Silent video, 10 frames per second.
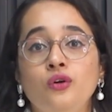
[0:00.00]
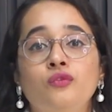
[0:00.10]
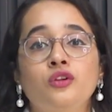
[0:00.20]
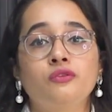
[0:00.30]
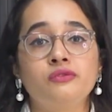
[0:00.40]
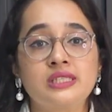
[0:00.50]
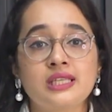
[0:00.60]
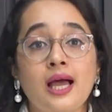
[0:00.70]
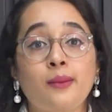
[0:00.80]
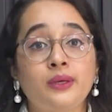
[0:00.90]
for your visa
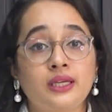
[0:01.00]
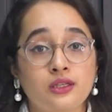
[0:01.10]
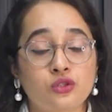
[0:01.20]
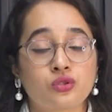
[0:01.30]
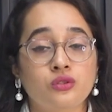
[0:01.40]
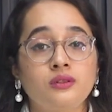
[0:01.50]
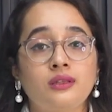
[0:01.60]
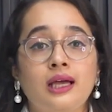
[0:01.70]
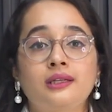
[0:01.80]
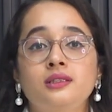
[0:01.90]
application,
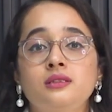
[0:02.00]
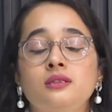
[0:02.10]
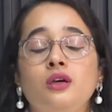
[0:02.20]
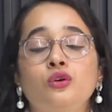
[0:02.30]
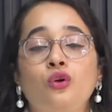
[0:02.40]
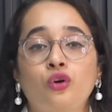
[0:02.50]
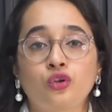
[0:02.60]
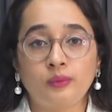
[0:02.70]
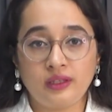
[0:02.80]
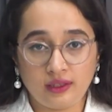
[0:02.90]
that is
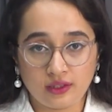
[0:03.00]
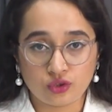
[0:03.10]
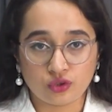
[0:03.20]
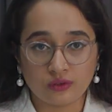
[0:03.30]
documentation.